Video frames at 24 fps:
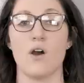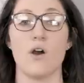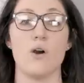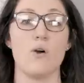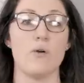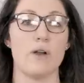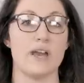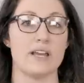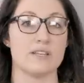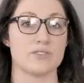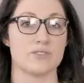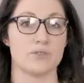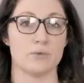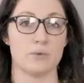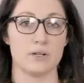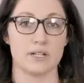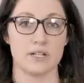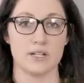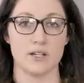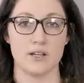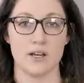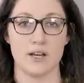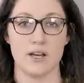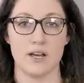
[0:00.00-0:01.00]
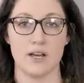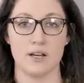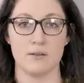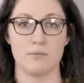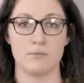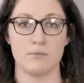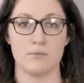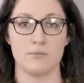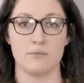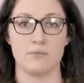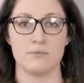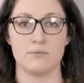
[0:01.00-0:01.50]
Okay, so we're gonna
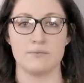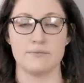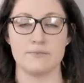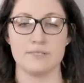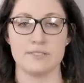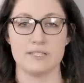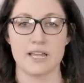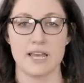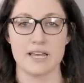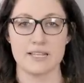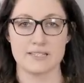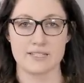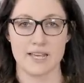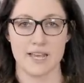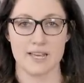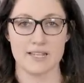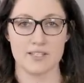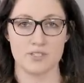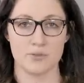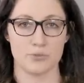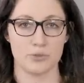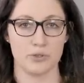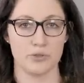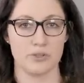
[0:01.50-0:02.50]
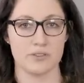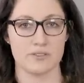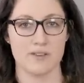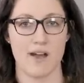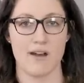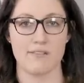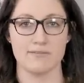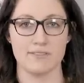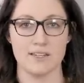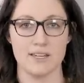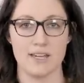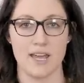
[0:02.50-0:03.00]
take a second to brew this
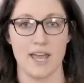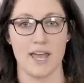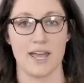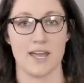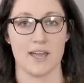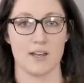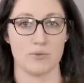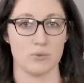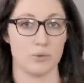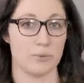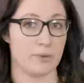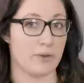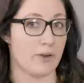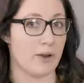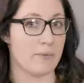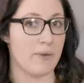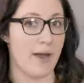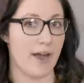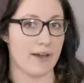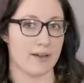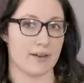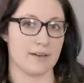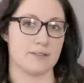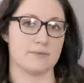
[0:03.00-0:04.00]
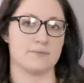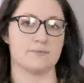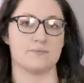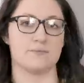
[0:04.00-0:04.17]
coffee and we'll be right back.